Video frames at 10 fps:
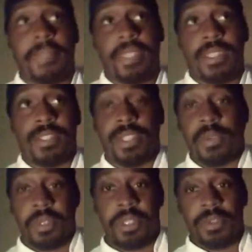And so
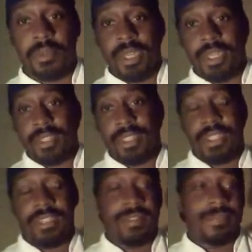they wanted two bags, I
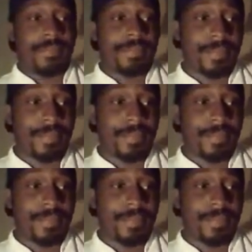guess.